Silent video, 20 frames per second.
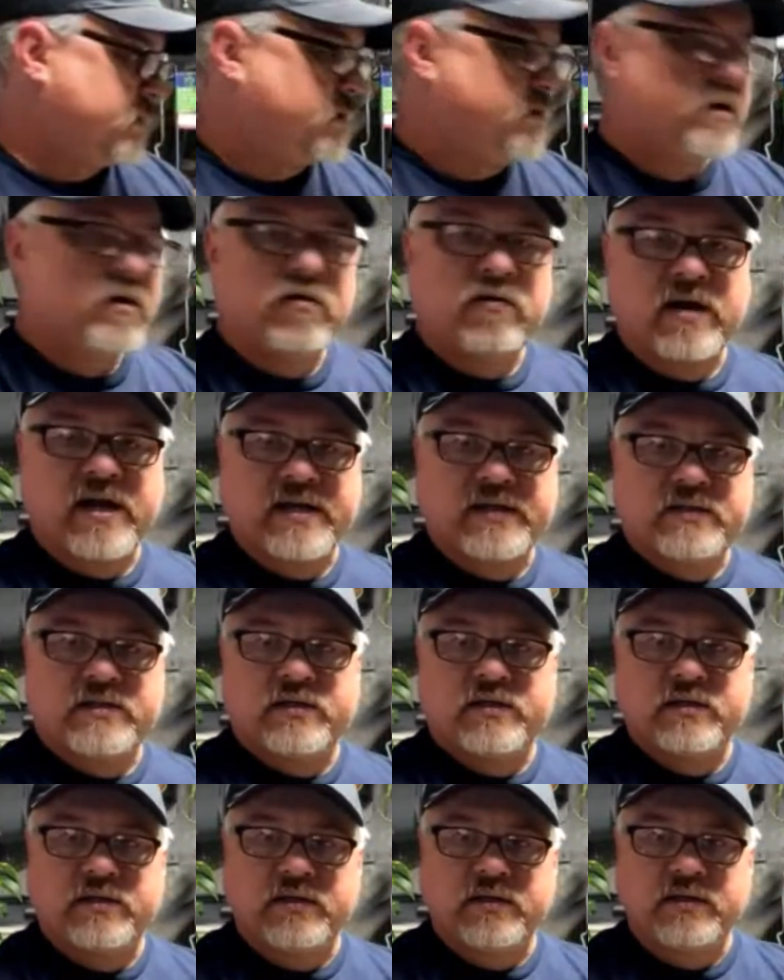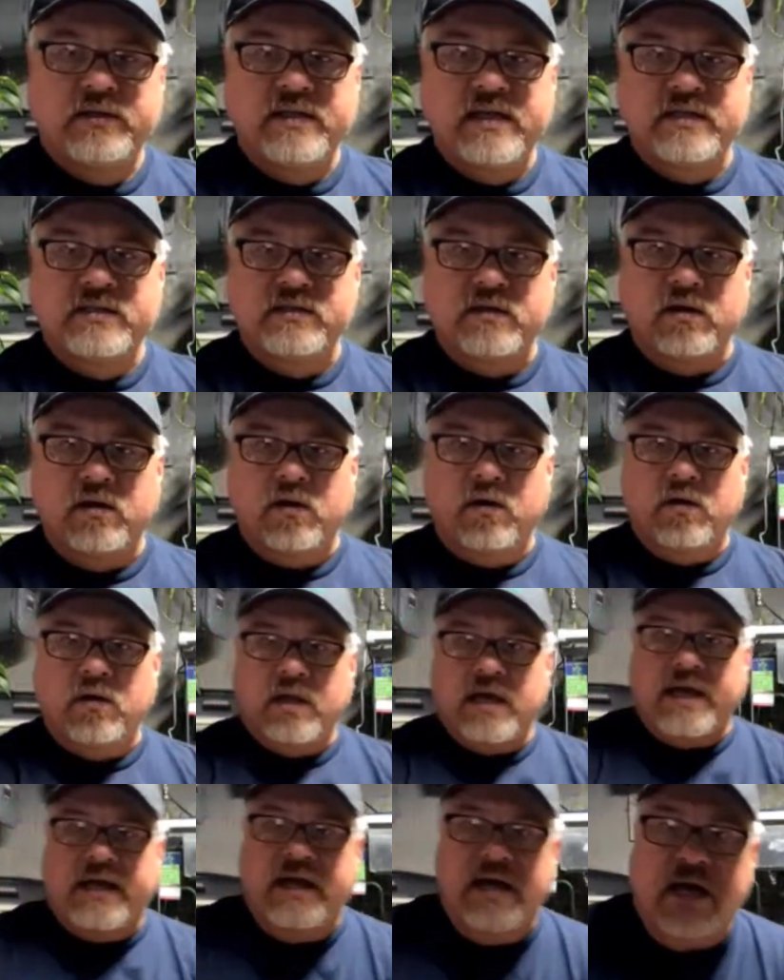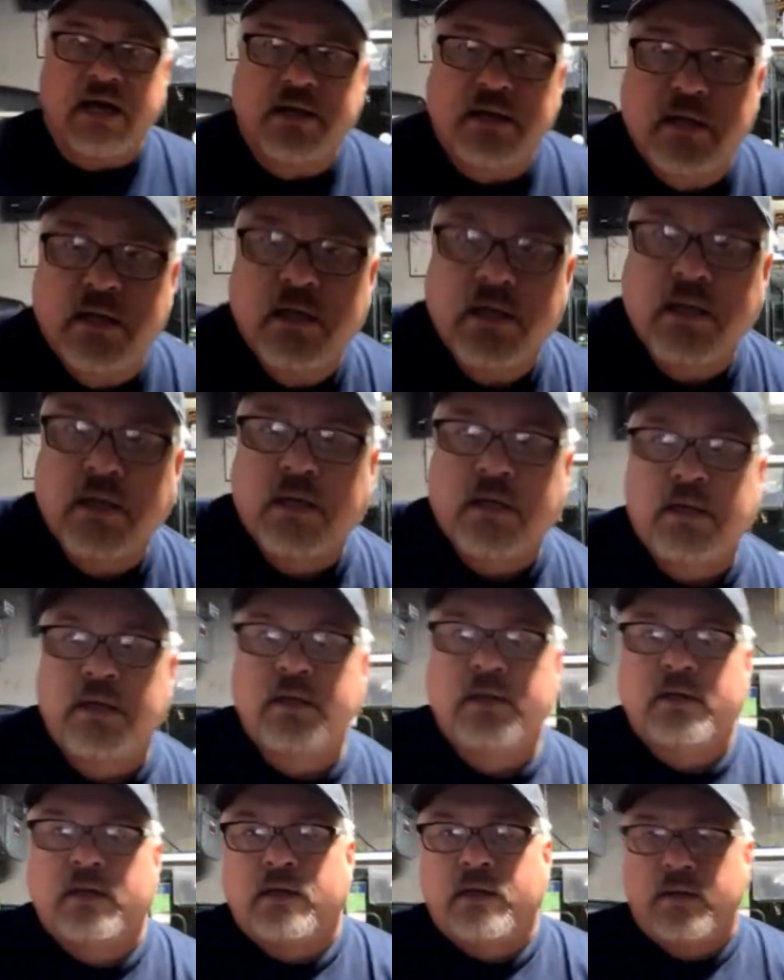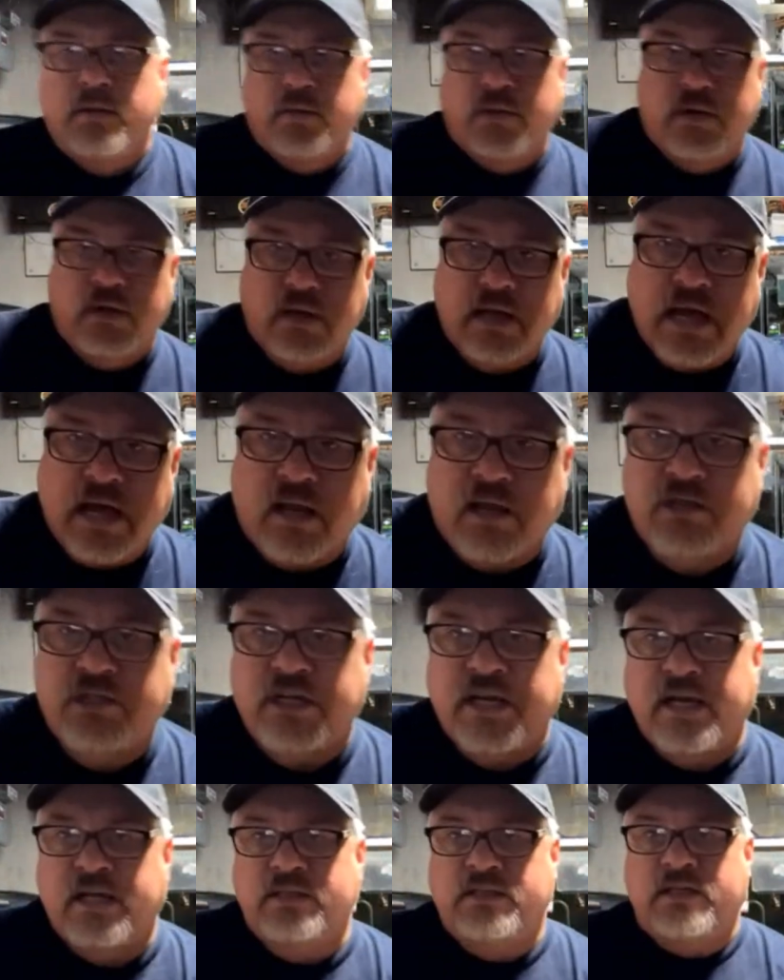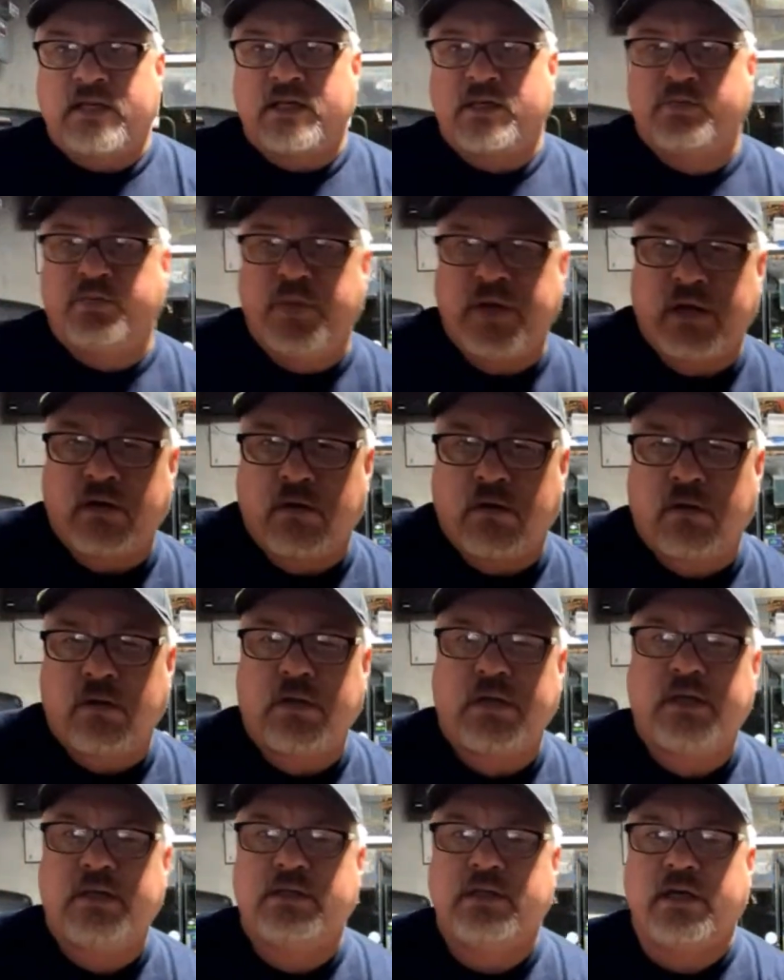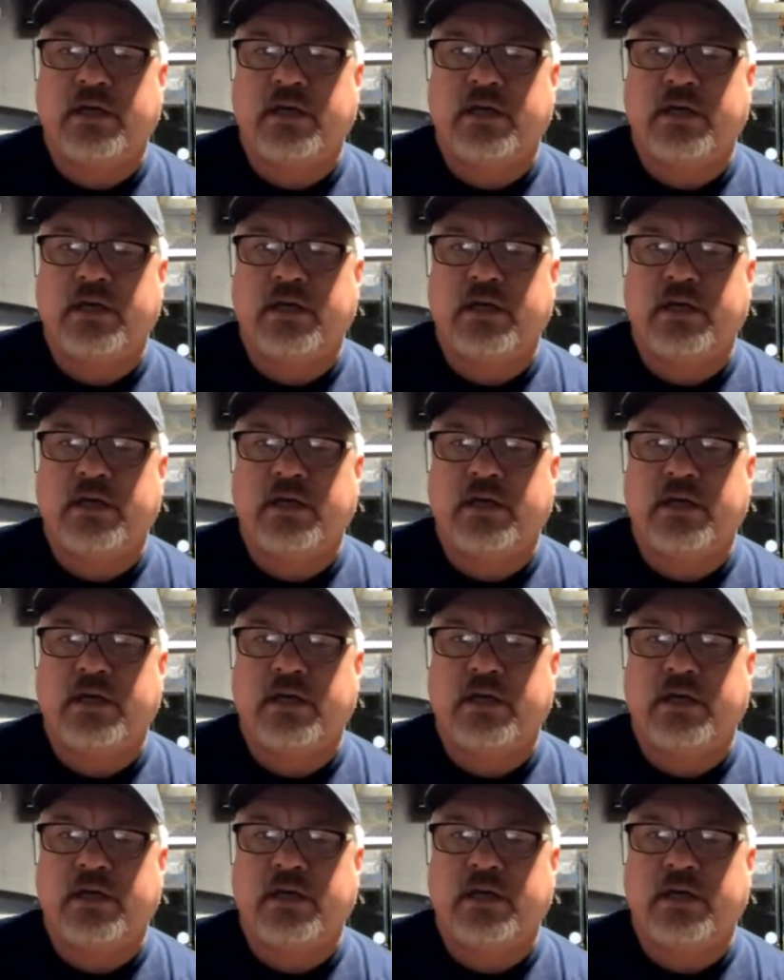All right, and that's all I got. Alishan says pickerel is a